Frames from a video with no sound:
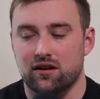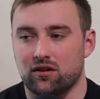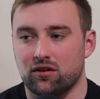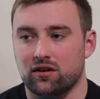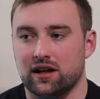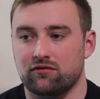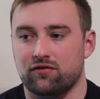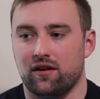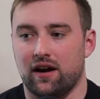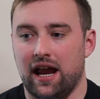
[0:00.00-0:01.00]
you're looking
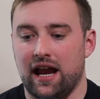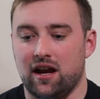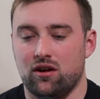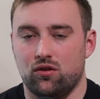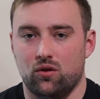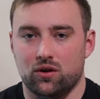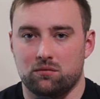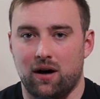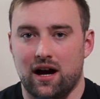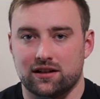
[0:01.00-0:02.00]
for a
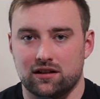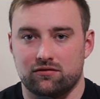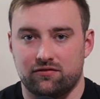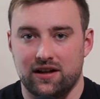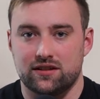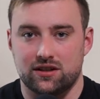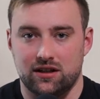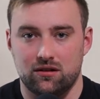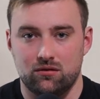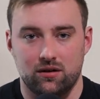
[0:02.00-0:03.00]
good model fit to
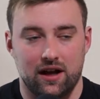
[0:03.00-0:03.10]
you.